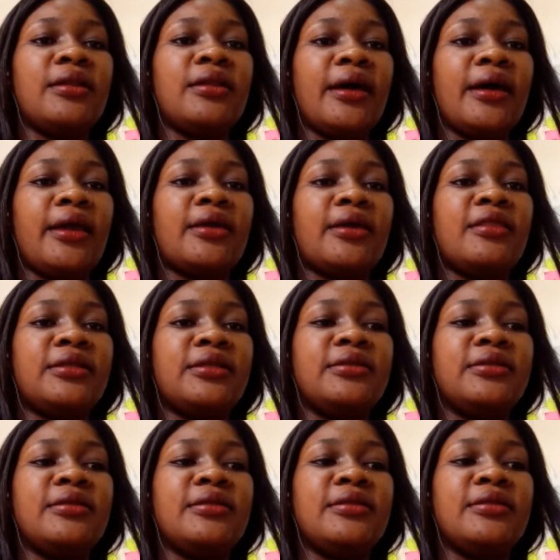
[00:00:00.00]
like the
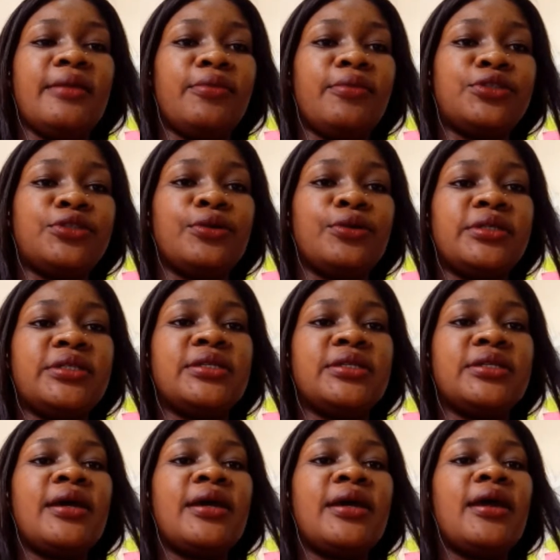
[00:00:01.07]
Depo short
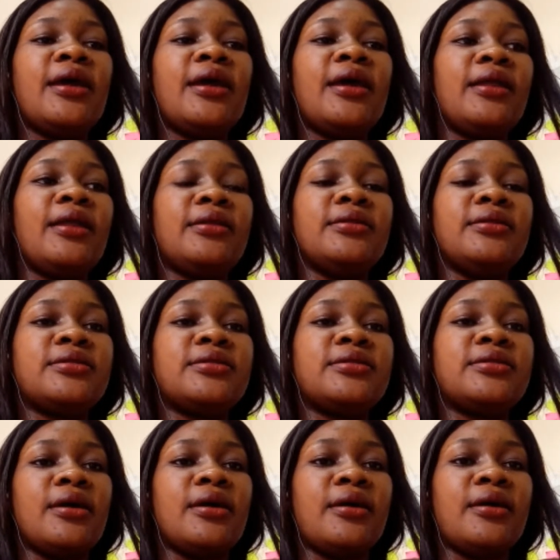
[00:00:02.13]
and
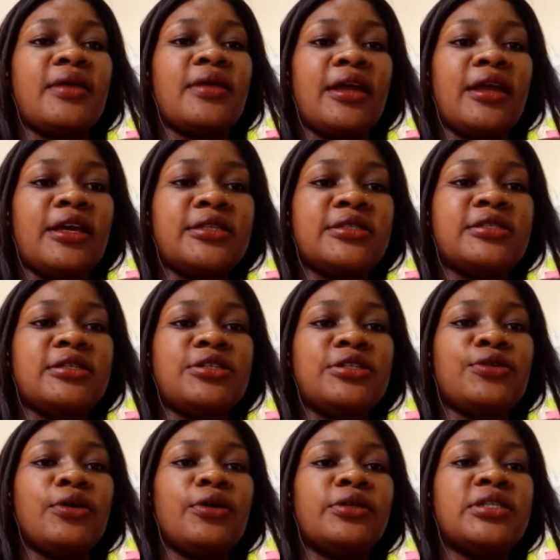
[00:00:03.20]
the NSP
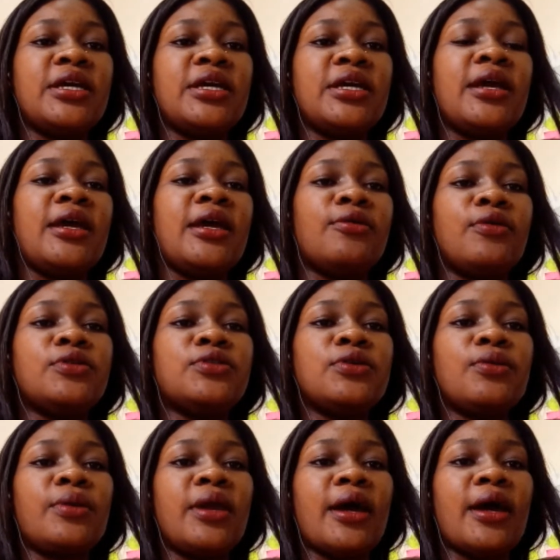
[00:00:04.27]
short, and
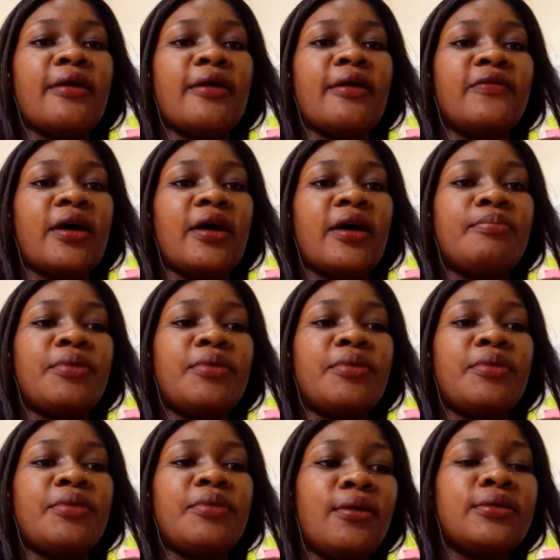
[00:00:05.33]
also we have
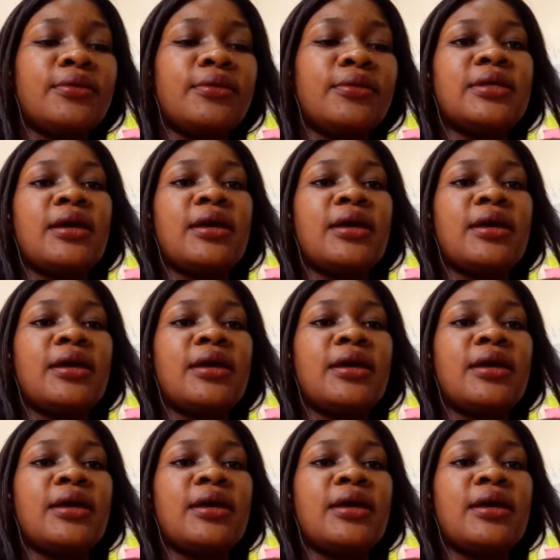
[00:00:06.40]
pills,